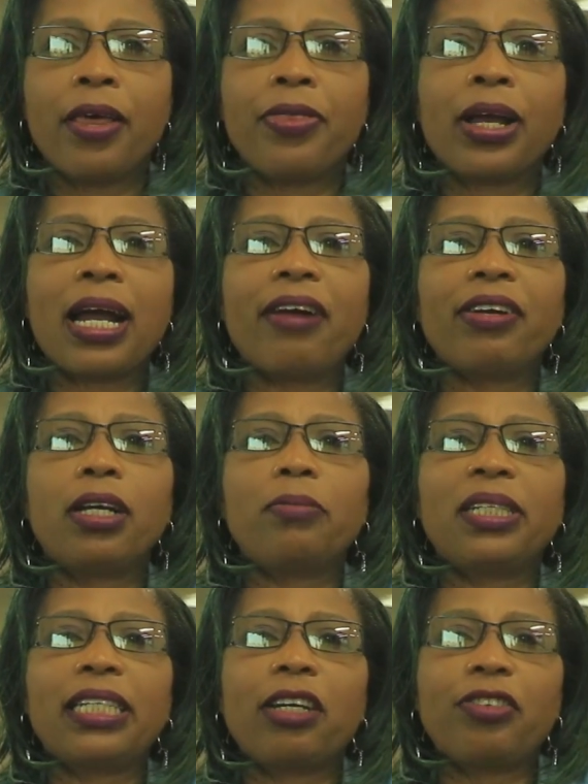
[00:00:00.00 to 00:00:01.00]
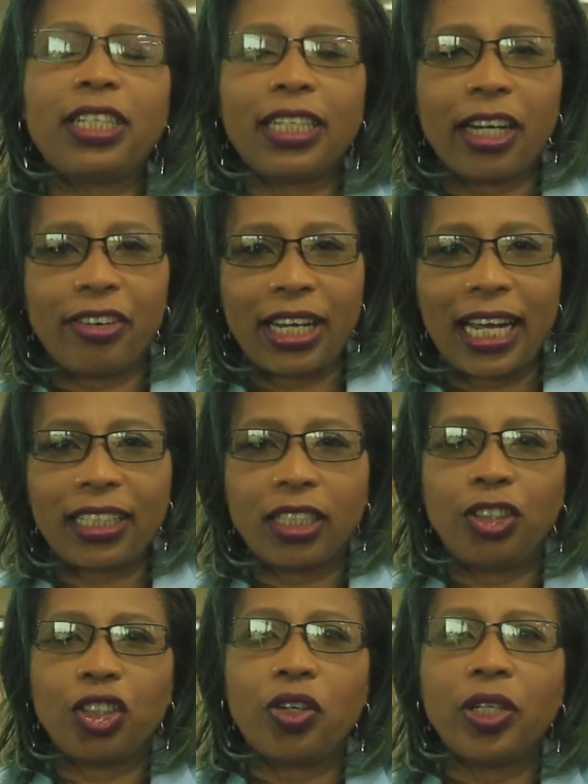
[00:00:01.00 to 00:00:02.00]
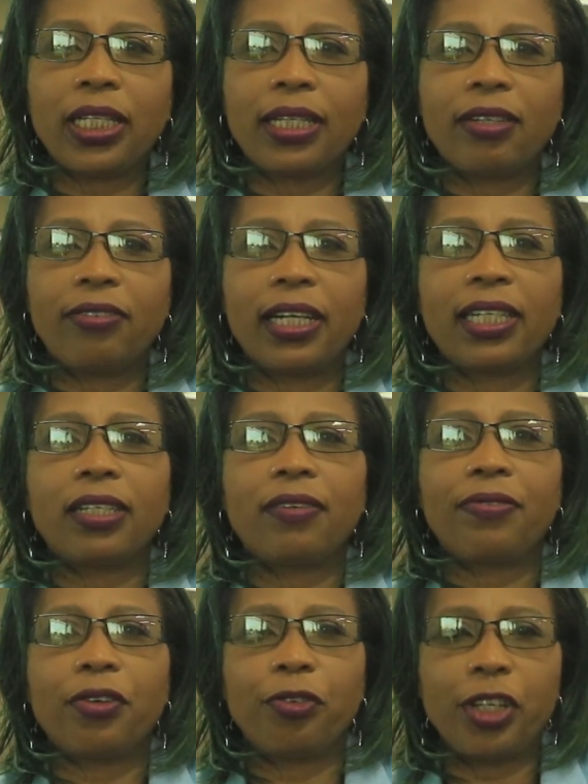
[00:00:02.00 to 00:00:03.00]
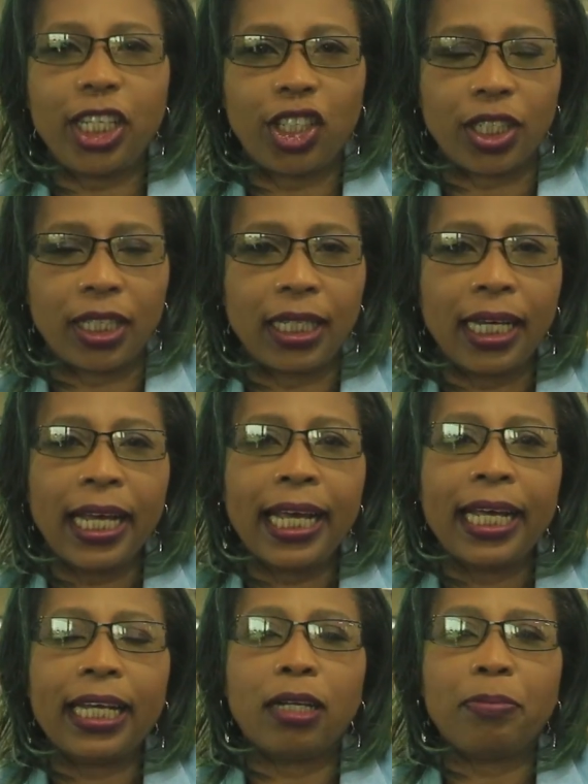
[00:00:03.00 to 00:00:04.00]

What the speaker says: The CARICOM Secretariat joins the rest of the region in